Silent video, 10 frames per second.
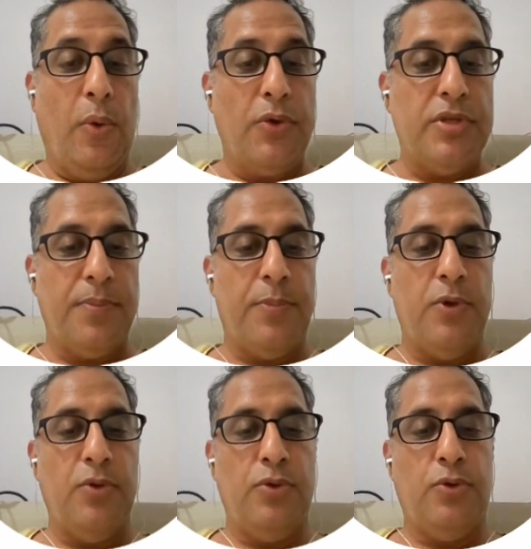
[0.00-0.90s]

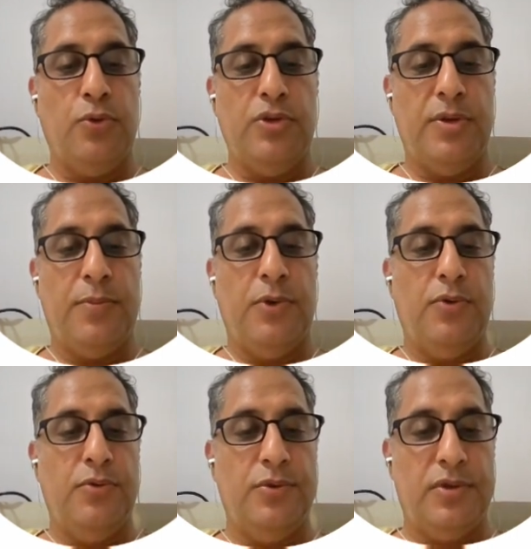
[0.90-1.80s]
CPU, 2
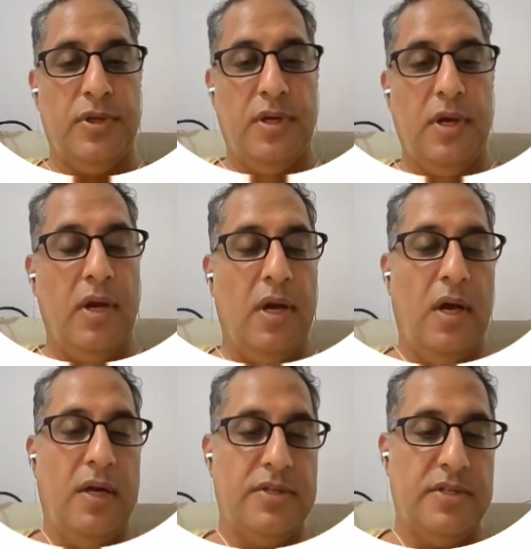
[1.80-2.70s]
CPUs,
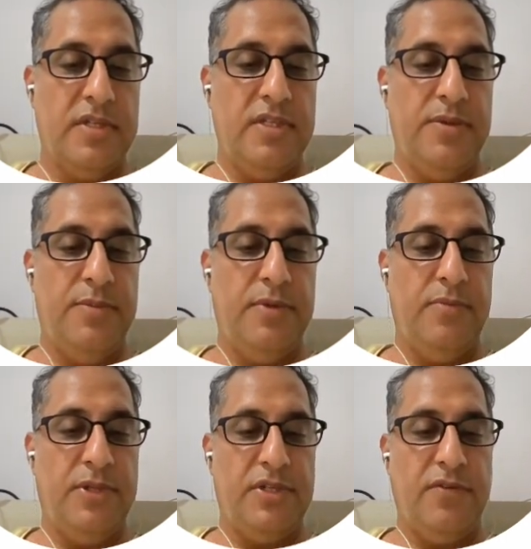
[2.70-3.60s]
16
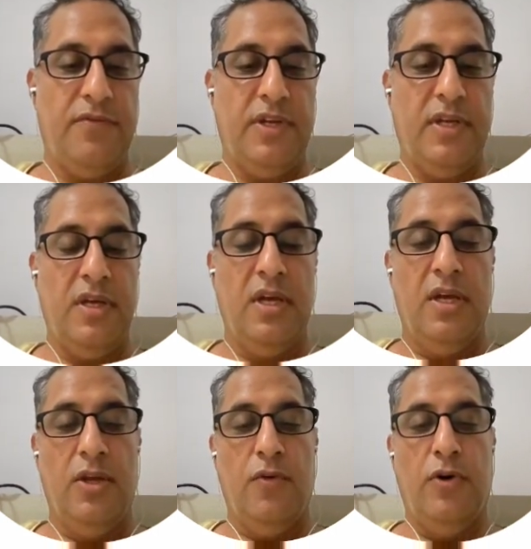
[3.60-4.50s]
GB machine free.
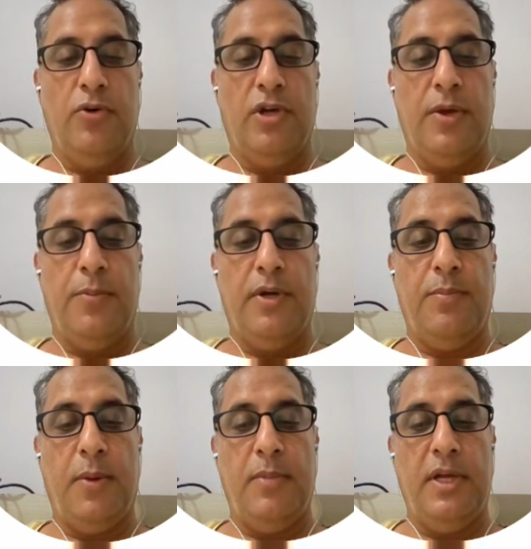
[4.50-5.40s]
You want to keep
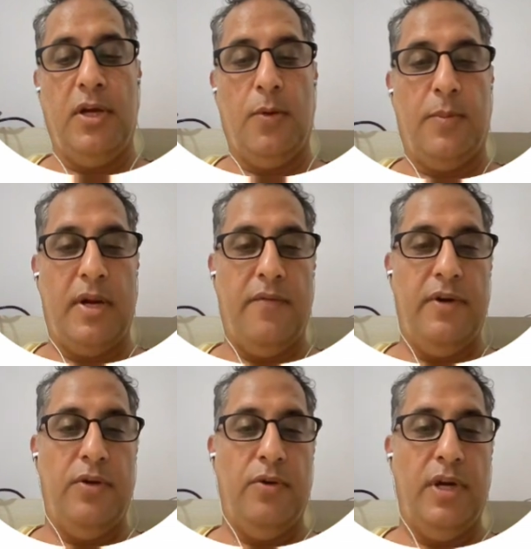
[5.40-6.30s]
it public or
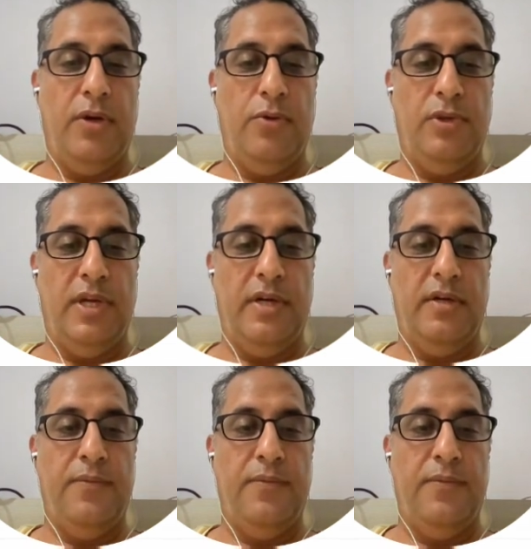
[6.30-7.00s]
private, you can do that.